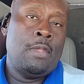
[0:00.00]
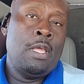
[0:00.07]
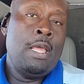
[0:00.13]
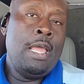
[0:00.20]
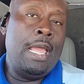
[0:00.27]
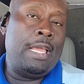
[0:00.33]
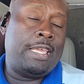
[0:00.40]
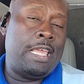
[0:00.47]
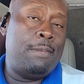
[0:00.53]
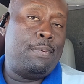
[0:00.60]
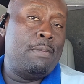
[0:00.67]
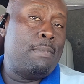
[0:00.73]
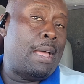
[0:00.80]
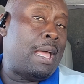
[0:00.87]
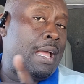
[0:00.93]
And keep
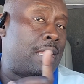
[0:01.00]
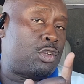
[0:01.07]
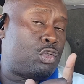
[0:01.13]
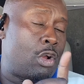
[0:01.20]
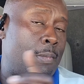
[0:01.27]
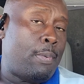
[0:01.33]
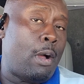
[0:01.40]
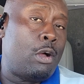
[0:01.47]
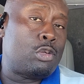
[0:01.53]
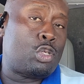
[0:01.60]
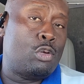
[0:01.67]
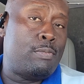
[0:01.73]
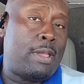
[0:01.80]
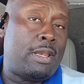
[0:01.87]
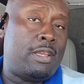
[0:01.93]
in mind, Trump
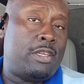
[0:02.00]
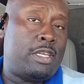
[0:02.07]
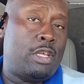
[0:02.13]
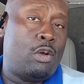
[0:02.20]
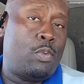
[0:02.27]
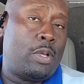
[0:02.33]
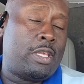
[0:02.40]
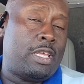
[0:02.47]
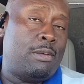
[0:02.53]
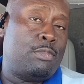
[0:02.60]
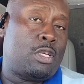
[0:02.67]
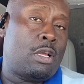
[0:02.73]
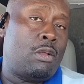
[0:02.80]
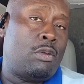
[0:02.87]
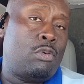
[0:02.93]
also made a deal with Kim
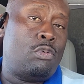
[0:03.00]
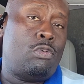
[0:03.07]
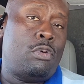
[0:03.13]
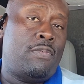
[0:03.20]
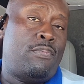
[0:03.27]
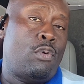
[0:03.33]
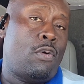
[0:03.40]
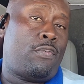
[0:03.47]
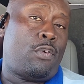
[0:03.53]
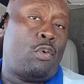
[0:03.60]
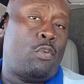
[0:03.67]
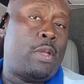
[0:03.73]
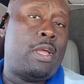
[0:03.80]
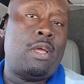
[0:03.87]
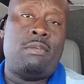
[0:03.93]
Jong-un of North
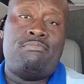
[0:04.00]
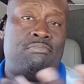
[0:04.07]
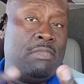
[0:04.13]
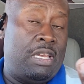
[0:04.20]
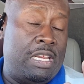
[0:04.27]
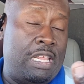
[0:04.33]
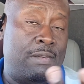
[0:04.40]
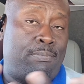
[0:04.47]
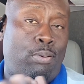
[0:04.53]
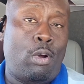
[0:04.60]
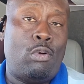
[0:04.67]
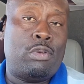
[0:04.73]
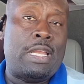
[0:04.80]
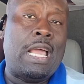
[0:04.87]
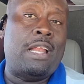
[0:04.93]
Korea, and he
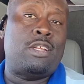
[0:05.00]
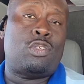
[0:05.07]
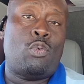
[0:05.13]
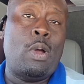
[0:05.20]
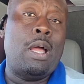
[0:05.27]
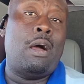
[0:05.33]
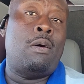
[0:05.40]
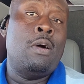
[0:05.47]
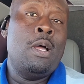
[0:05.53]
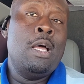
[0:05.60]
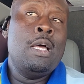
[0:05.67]
broke that as well.